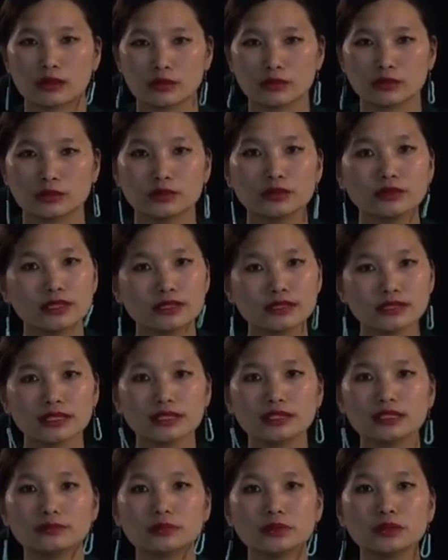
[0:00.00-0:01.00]
a lot. You can say
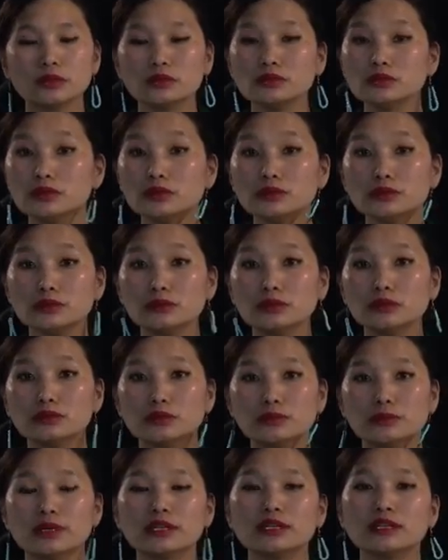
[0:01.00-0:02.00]
that because you do not
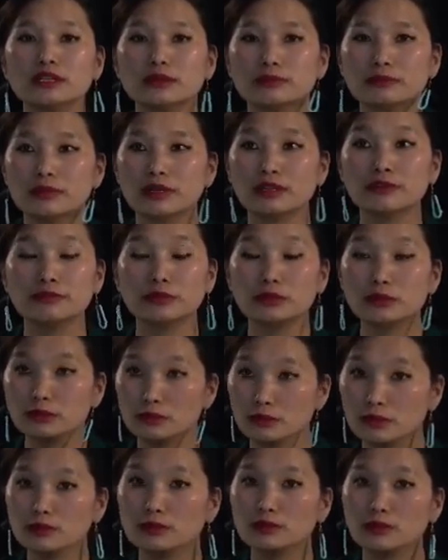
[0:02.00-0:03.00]
know whether if you do
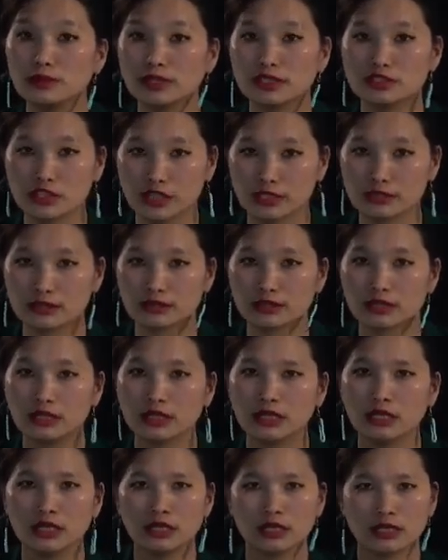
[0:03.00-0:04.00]
not know the gender,
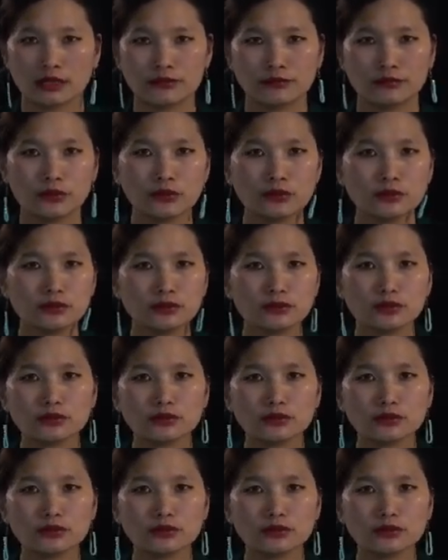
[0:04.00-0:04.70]
if you do